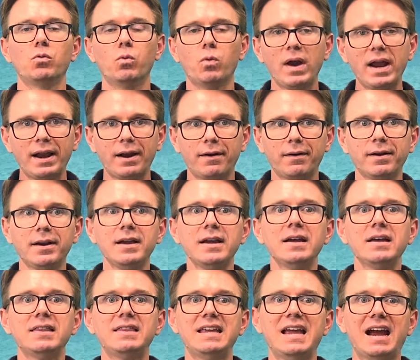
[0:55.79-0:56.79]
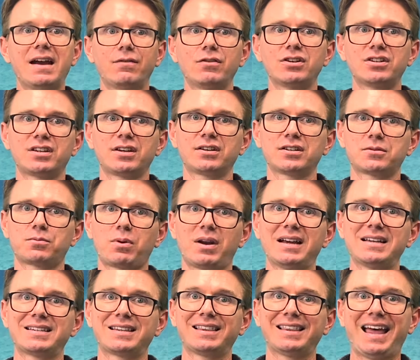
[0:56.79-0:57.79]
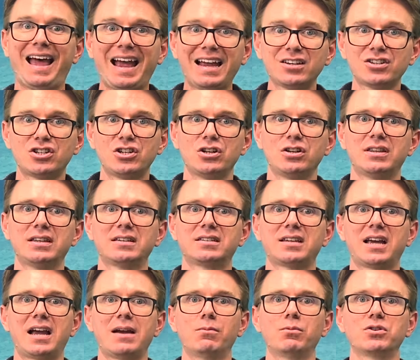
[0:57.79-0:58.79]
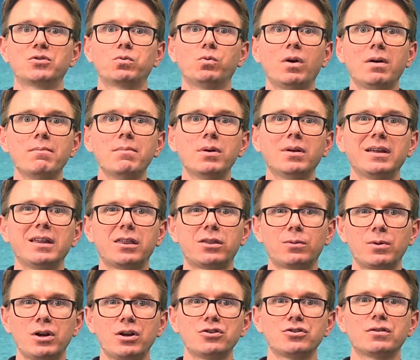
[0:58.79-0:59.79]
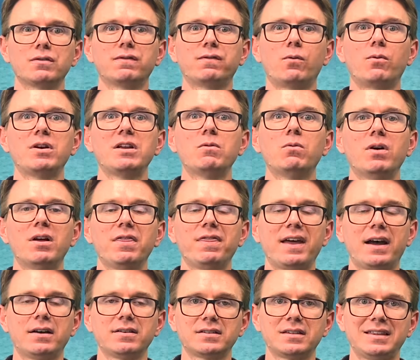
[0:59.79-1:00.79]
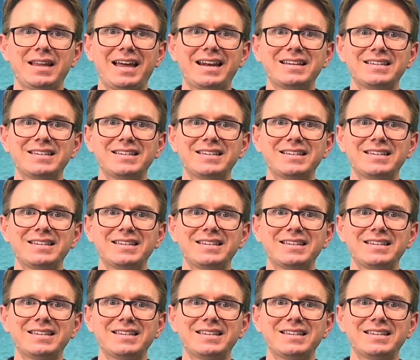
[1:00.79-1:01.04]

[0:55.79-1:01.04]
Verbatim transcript: where the average sales price last year this time was one million three hundred forty-one thousand dollars.